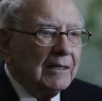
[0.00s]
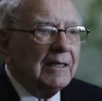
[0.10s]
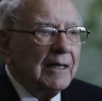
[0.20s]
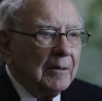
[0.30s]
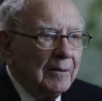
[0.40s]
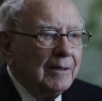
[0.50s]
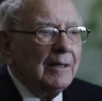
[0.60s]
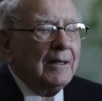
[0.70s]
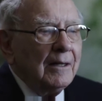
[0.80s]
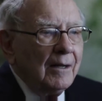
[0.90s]
it hit
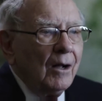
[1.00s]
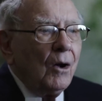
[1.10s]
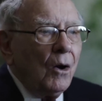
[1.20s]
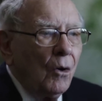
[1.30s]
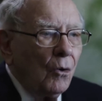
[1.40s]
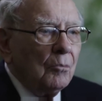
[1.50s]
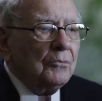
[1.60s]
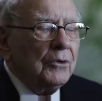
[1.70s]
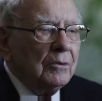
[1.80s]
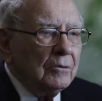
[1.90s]

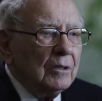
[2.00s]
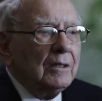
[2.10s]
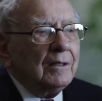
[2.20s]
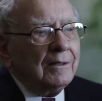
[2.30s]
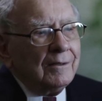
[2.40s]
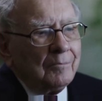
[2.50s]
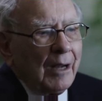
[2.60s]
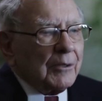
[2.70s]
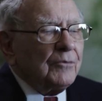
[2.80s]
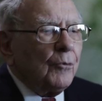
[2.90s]
home to probably